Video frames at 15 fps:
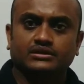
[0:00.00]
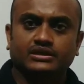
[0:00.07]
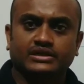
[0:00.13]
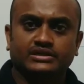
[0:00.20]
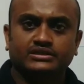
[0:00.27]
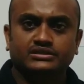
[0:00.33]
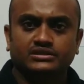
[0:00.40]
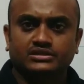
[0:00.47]

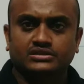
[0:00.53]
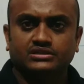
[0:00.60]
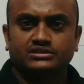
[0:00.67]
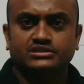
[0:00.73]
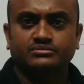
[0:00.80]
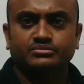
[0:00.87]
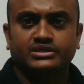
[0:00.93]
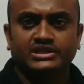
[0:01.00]
And
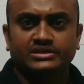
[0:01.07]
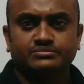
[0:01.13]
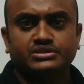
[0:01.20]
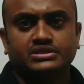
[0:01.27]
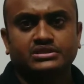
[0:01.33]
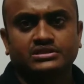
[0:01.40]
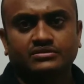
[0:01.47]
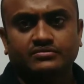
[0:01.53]

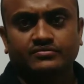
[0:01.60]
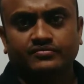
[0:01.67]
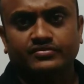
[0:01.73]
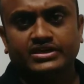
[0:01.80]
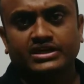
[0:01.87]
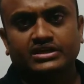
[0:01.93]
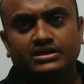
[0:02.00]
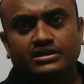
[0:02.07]
sometimes
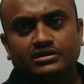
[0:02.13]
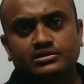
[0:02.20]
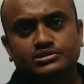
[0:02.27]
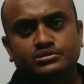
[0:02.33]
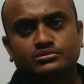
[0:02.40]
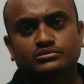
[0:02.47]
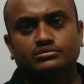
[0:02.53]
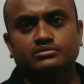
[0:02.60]
we can
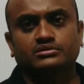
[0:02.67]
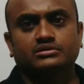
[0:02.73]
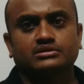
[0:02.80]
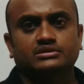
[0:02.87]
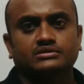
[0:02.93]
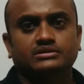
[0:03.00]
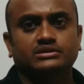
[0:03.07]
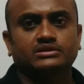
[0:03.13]

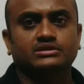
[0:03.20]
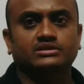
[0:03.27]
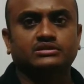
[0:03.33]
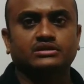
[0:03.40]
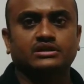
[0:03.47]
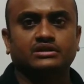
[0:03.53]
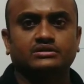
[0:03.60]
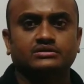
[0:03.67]
also
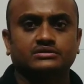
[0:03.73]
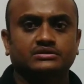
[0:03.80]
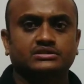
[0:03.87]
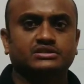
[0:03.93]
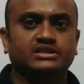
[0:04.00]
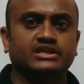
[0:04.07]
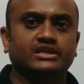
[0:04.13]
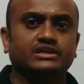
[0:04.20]

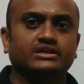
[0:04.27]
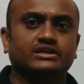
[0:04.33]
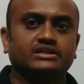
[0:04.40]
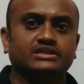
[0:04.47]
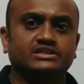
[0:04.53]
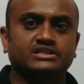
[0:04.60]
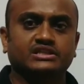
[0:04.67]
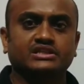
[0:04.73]
say
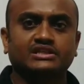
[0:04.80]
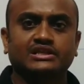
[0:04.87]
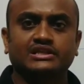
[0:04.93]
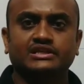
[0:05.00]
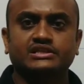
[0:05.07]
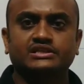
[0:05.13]
a signal